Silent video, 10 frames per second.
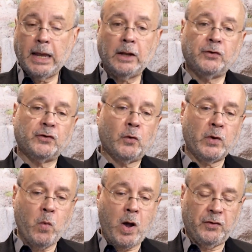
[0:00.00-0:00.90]
and so we
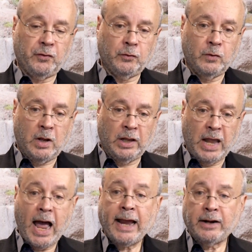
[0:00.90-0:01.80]
want to
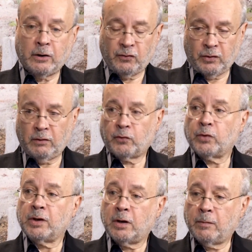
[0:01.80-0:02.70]
align ourselves with
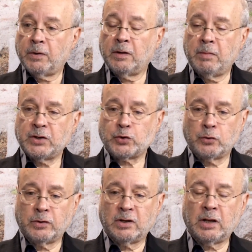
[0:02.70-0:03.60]
the company to make sure that